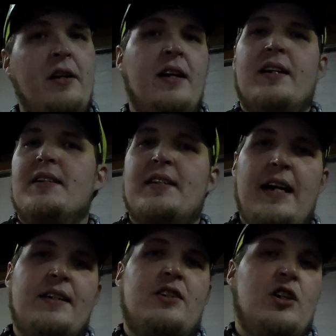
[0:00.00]
because
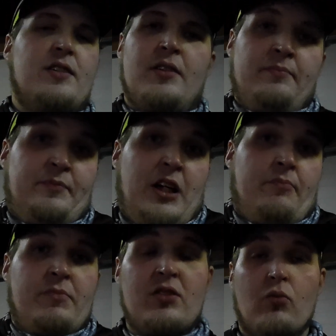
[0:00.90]
that's just, you know,
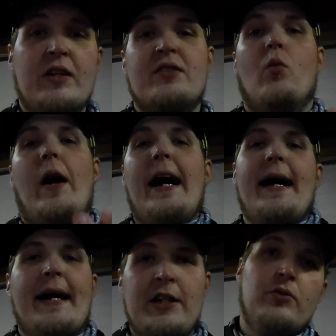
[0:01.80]
it's the reason why
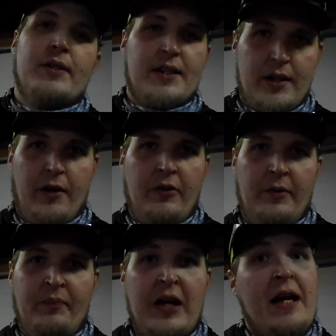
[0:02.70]
I do this stuff.
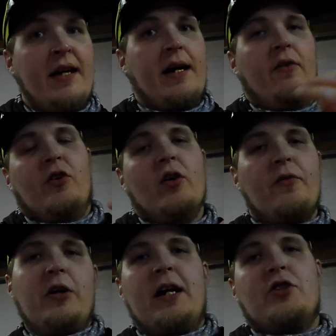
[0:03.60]
Now, if you're looking
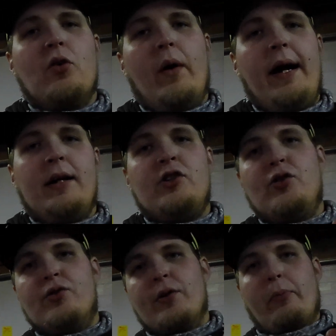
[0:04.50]
for an extra way
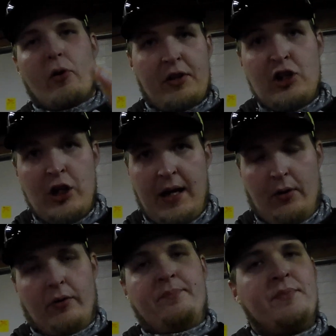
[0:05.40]
to support the
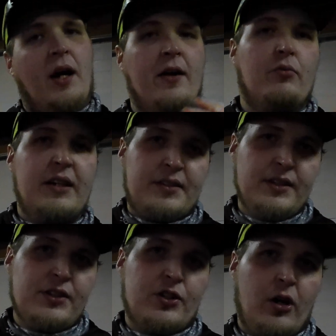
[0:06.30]
channel, I
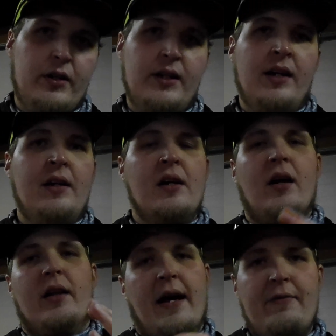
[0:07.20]
recently started
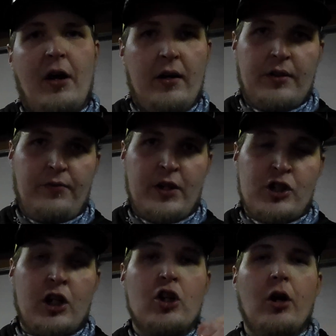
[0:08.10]
a Lifeoholics
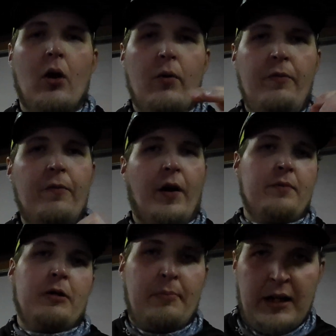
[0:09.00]
Fishing
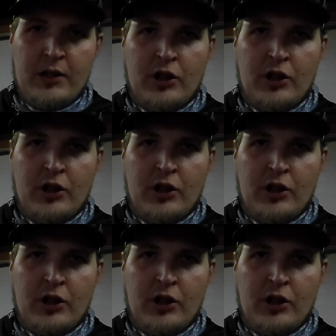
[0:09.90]
GoFundMe page.